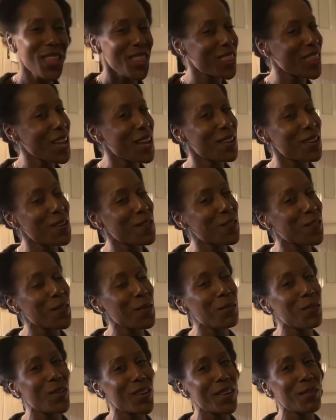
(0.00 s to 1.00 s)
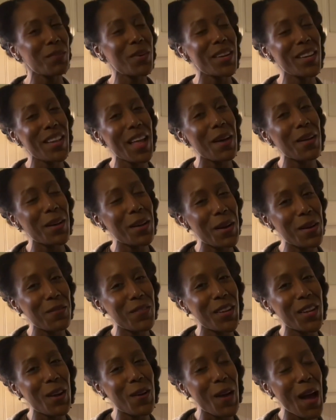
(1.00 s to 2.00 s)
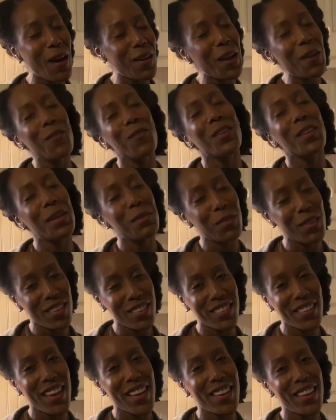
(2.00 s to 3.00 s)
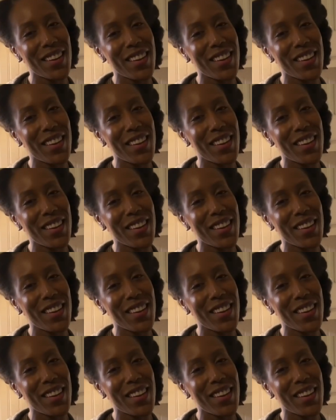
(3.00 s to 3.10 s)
thank you for putting that video out. I really appreciate it.